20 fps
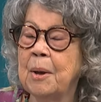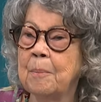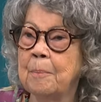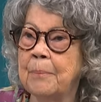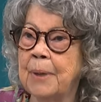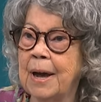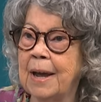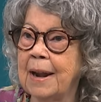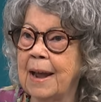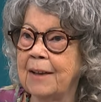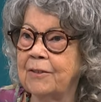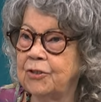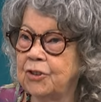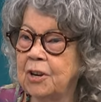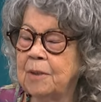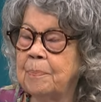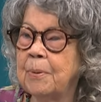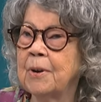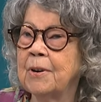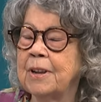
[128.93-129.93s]
But I
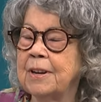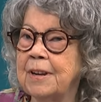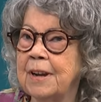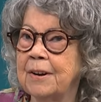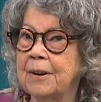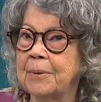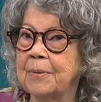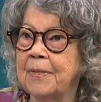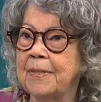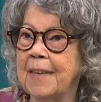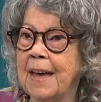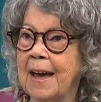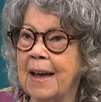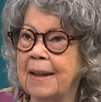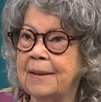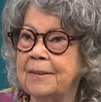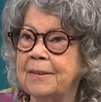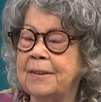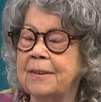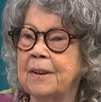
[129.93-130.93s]
should point out
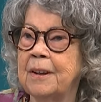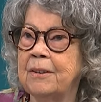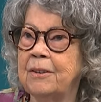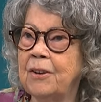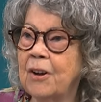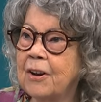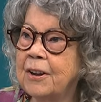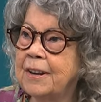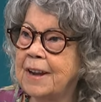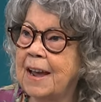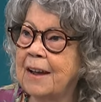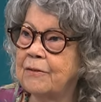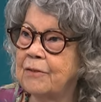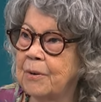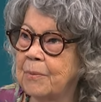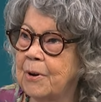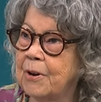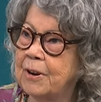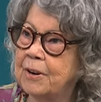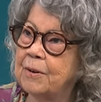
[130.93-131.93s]
that not
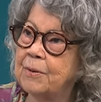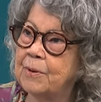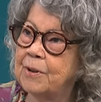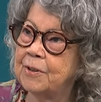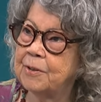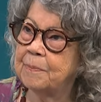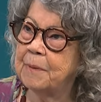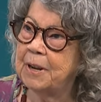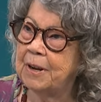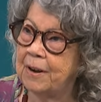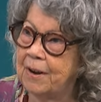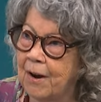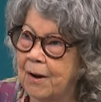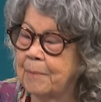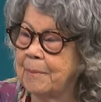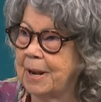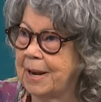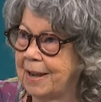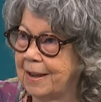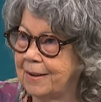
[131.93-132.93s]
everyone who has been
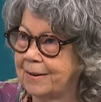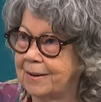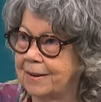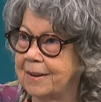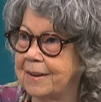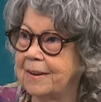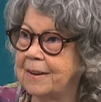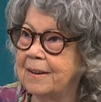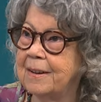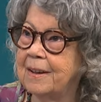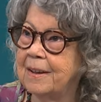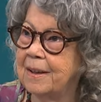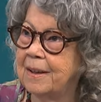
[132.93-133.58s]
nominated